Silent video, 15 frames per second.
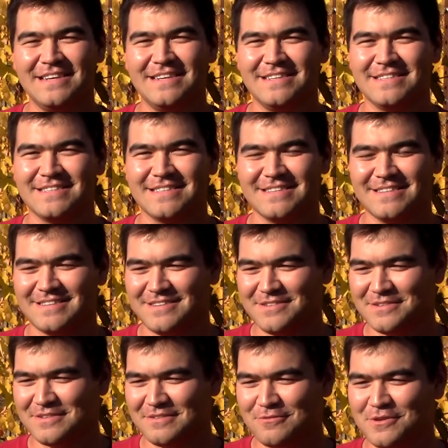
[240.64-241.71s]
is.
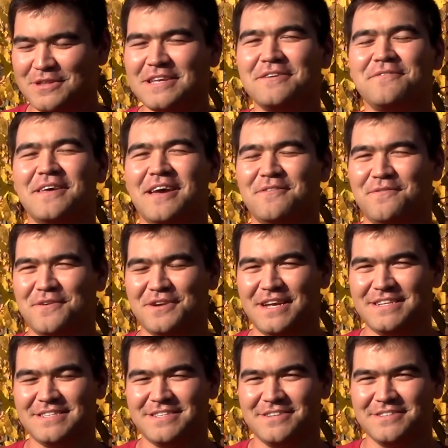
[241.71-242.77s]
We'll leave that for
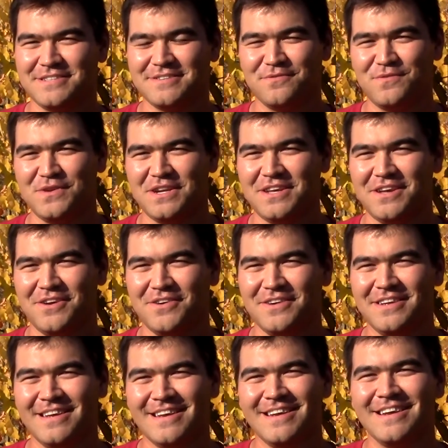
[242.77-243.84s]
next year's video
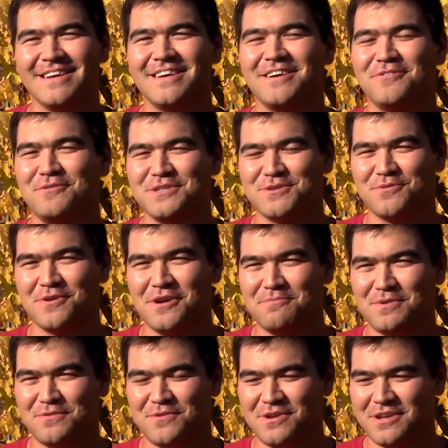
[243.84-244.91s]
once we're up
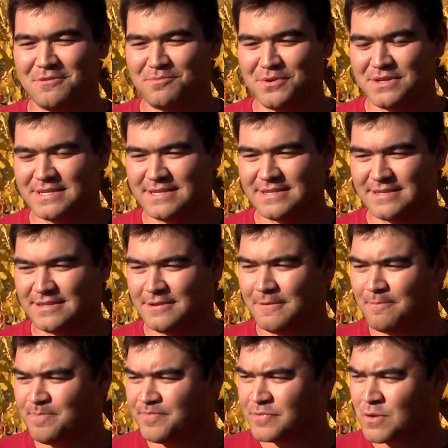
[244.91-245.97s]
and running. But
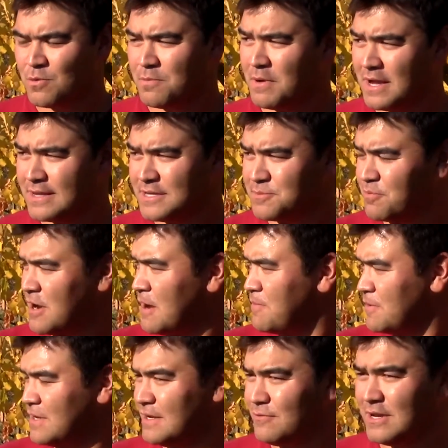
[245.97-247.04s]
we bought this
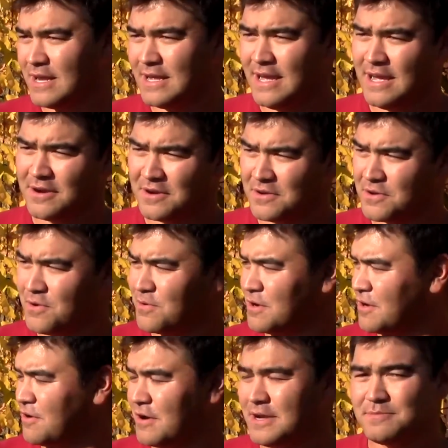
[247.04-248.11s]
property. We got 1.25
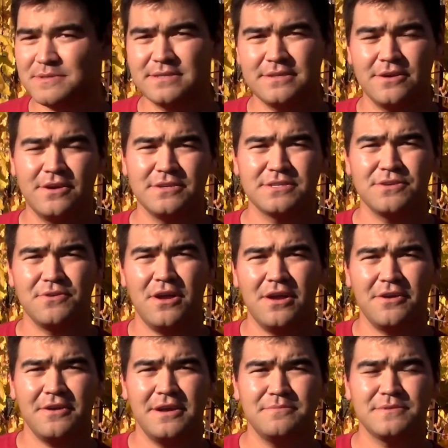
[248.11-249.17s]
acres grapes. They're all Syrah
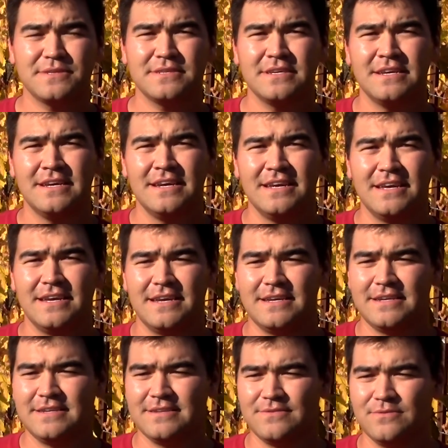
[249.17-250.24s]
grapes,
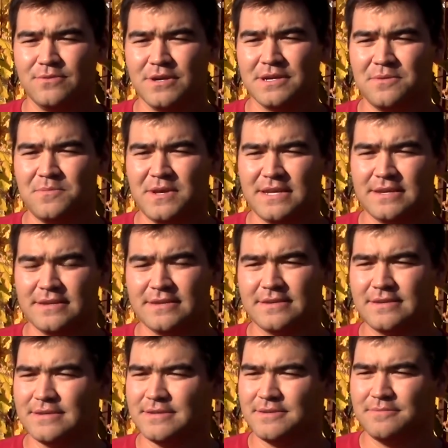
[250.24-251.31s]
and we're gonna make
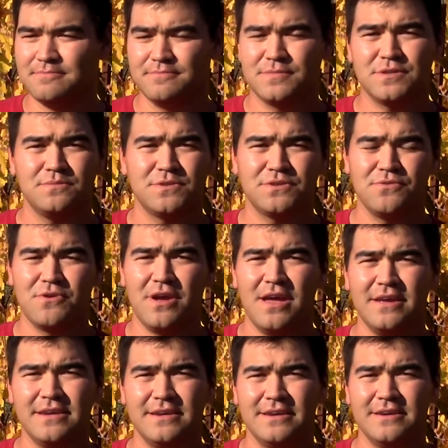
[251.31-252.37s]
some
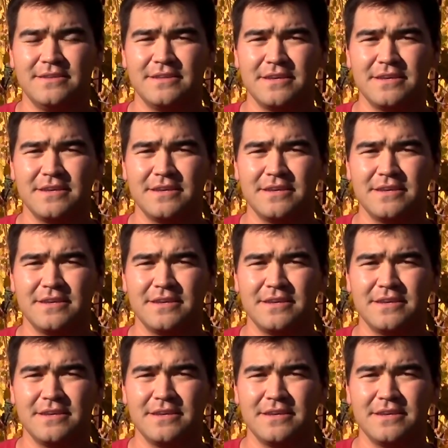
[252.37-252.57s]
Syrah here in the